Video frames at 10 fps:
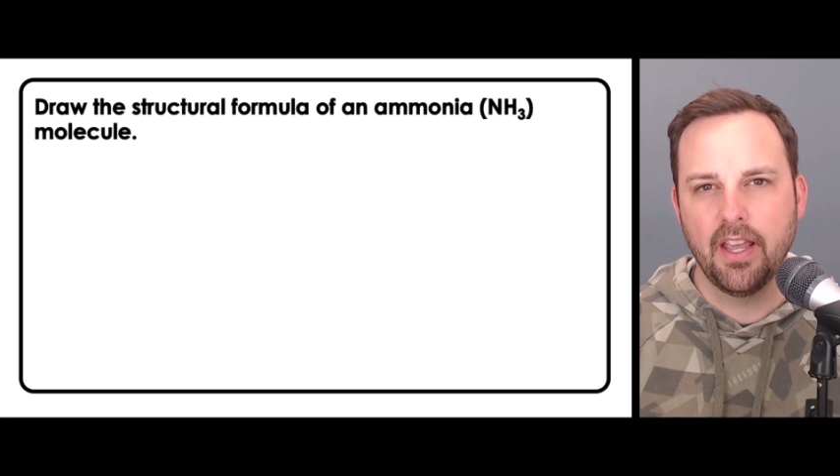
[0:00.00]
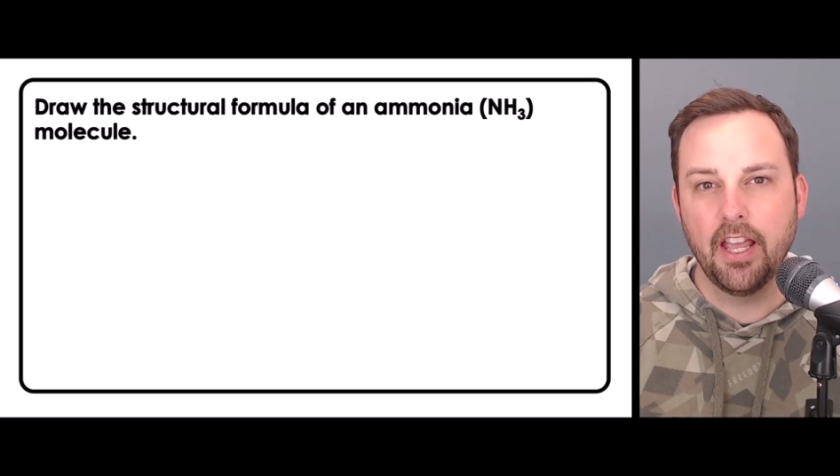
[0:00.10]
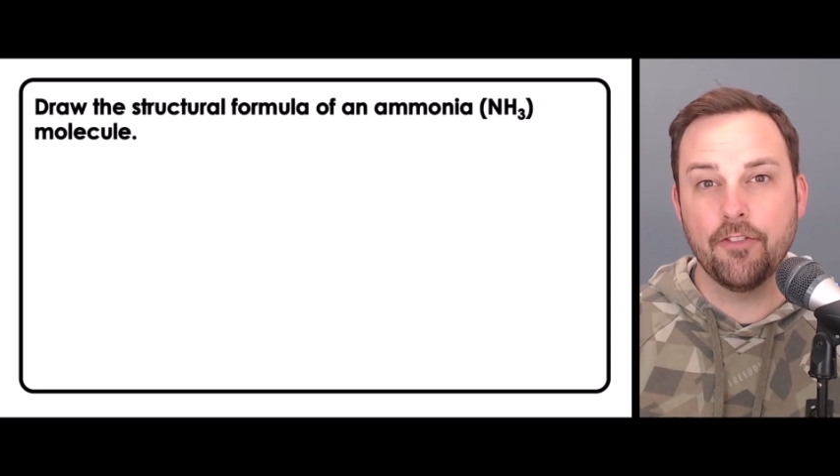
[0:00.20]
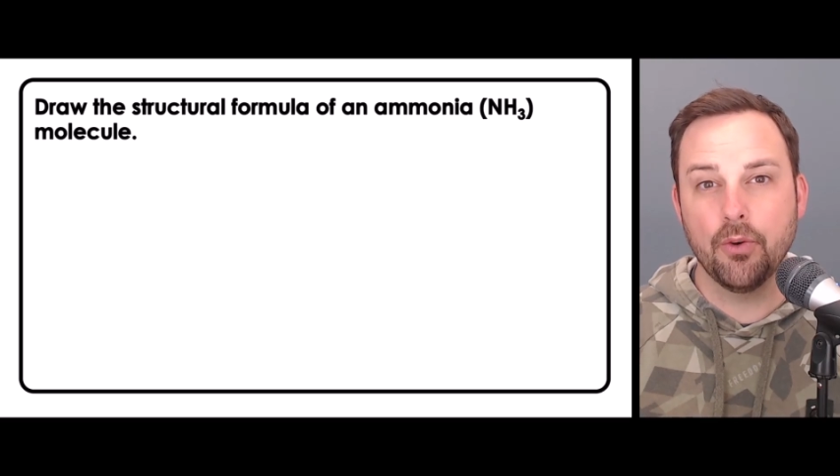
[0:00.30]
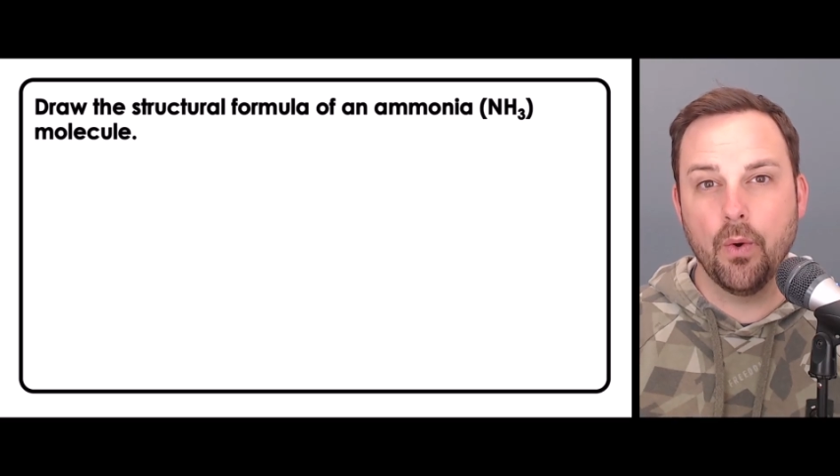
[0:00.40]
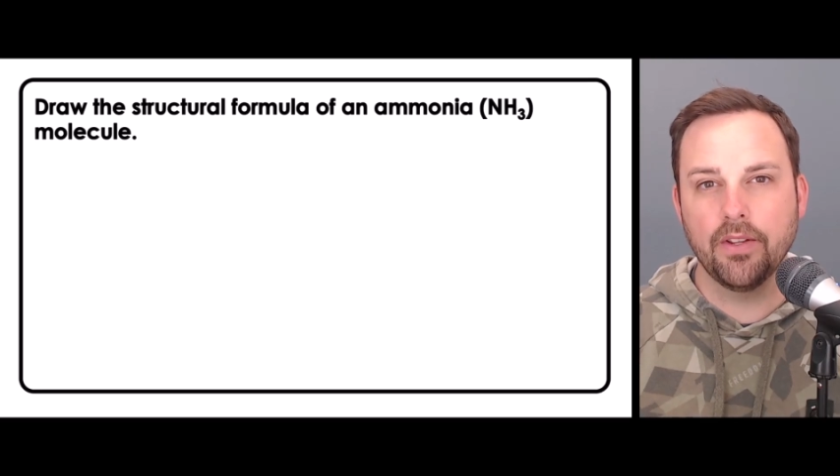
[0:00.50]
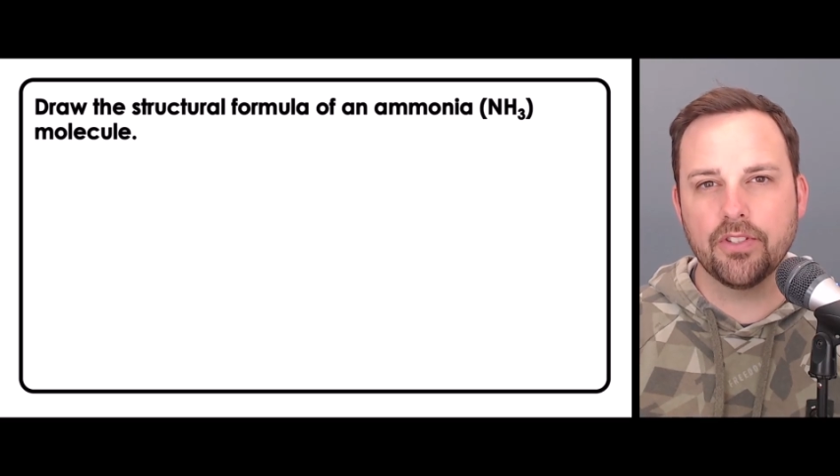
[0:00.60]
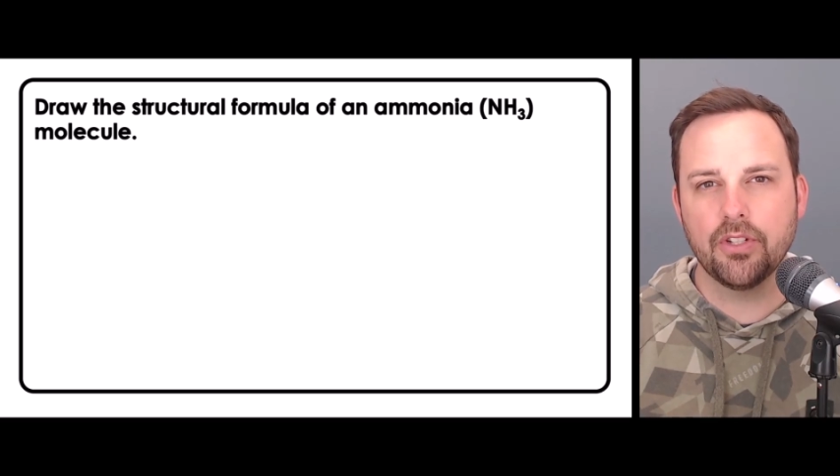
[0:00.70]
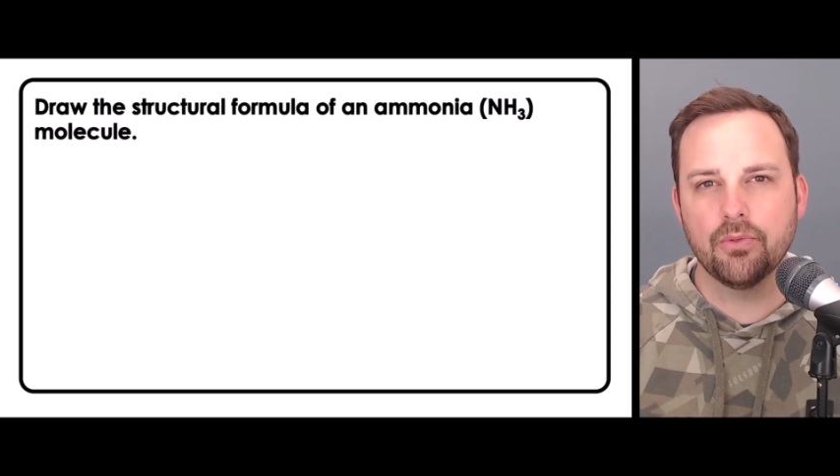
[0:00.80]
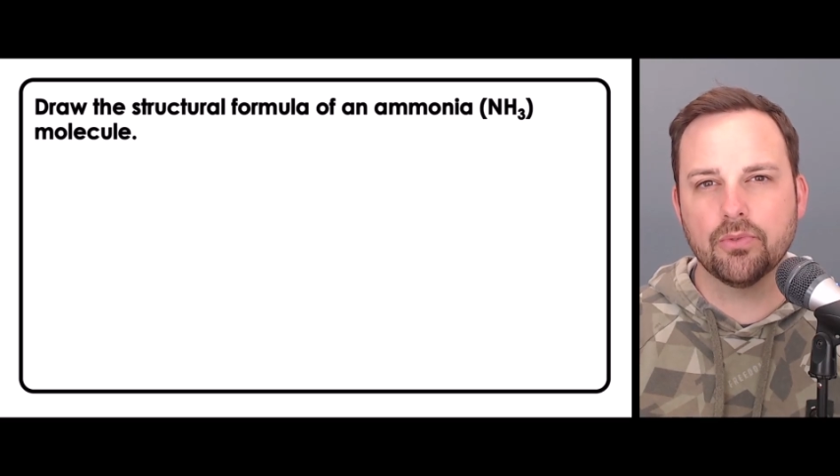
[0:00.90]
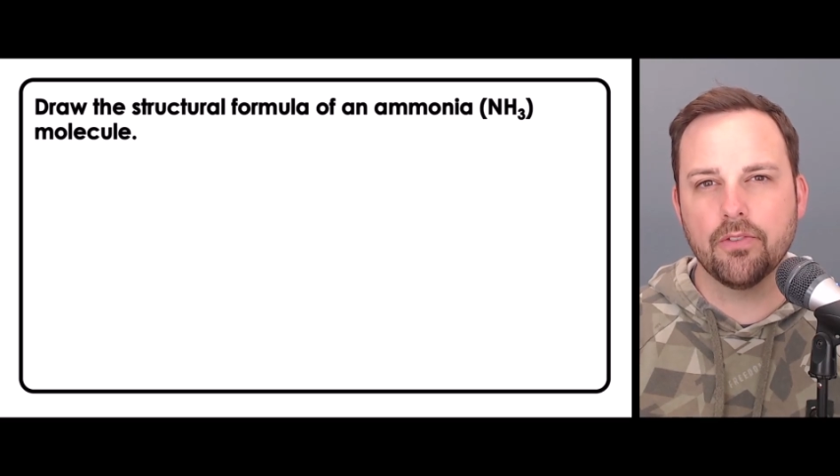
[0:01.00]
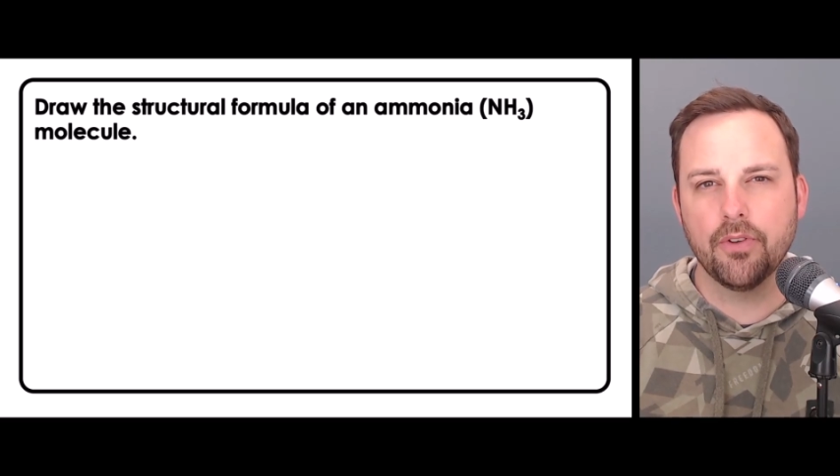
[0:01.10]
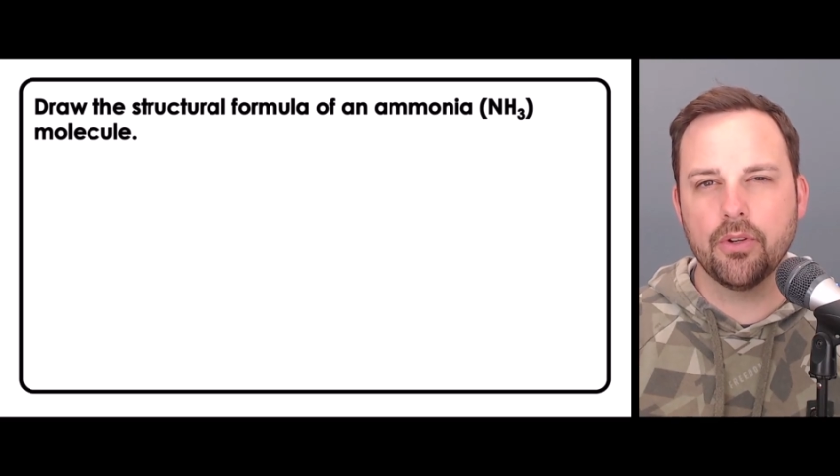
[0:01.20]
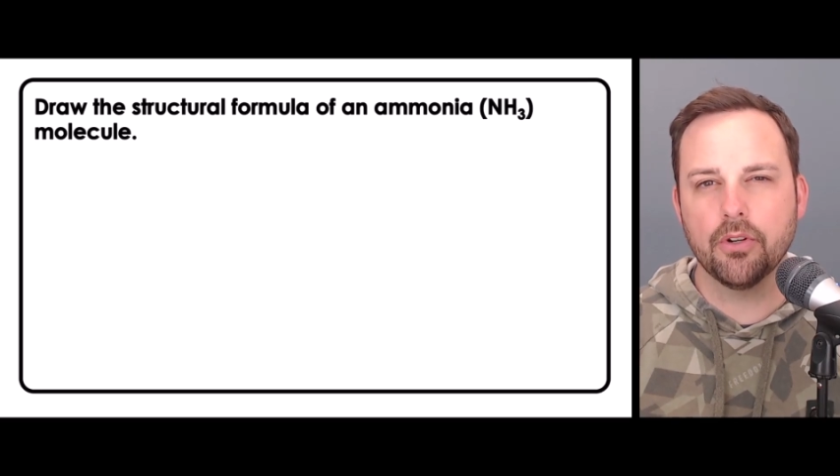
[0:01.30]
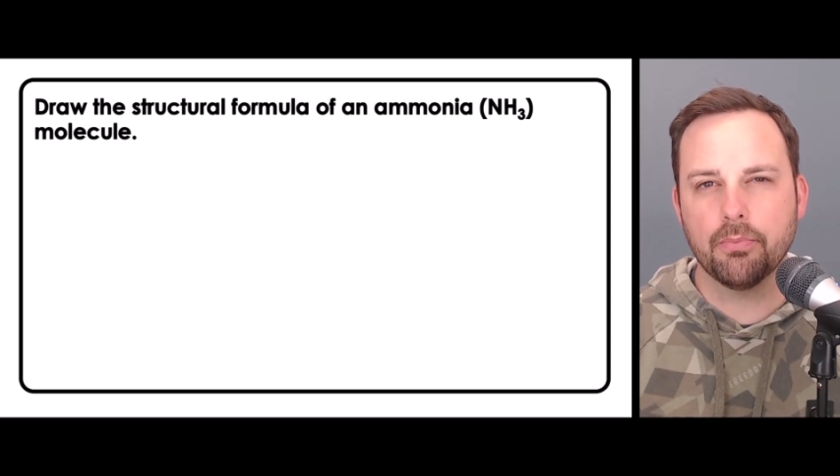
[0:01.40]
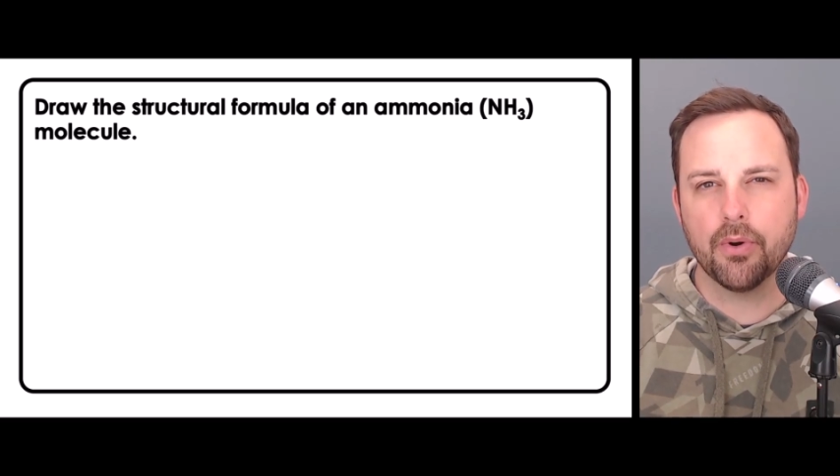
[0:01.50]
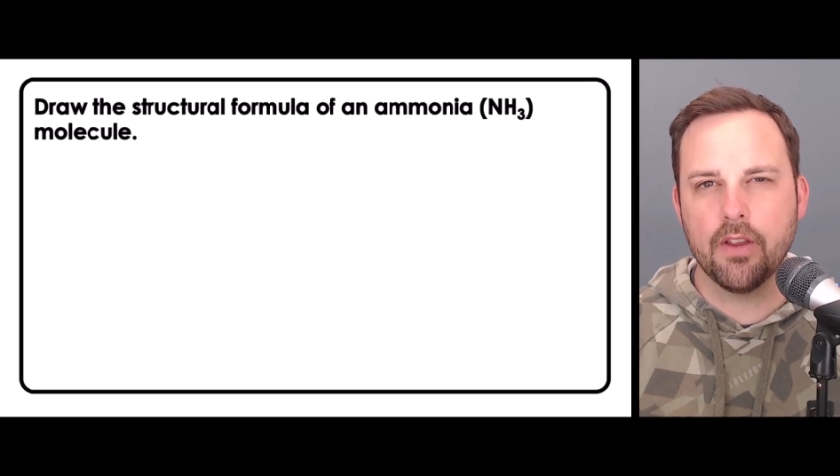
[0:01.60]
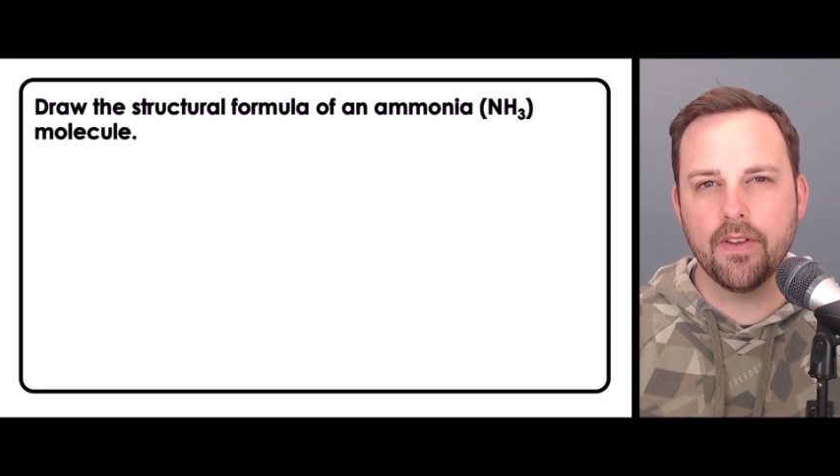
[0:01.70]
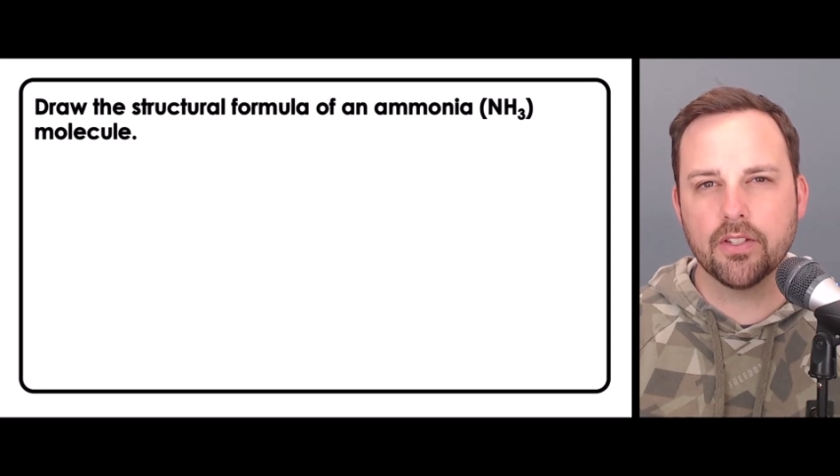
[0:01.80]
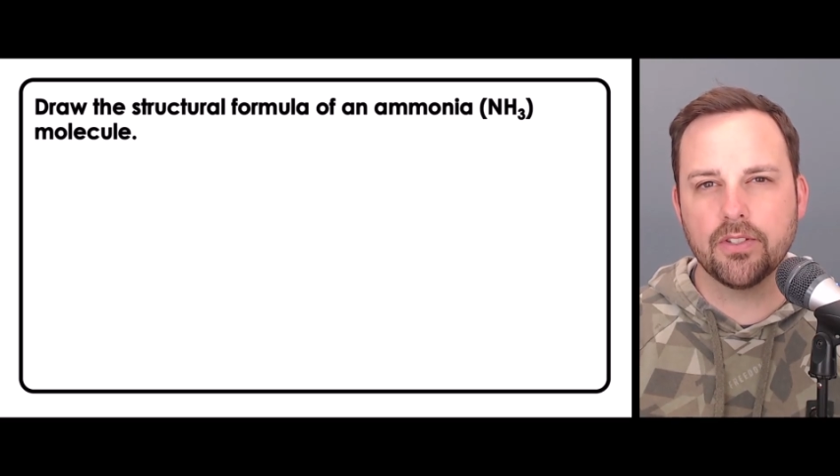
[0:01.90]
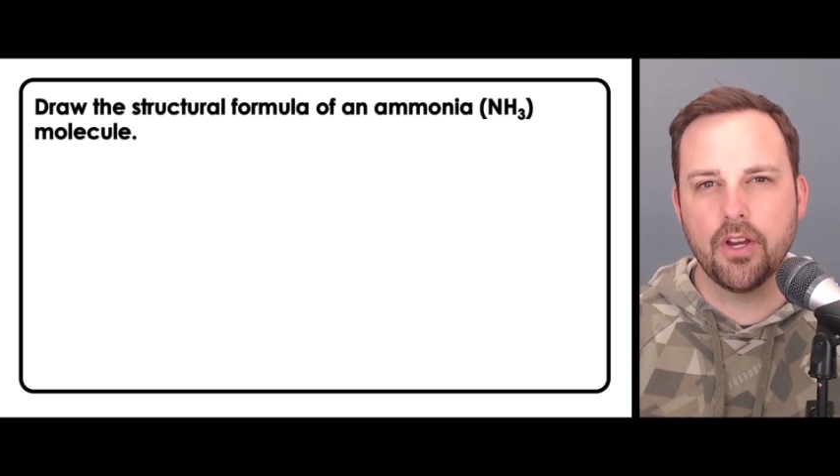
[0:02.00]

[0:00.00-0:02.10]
If you want to, review your previous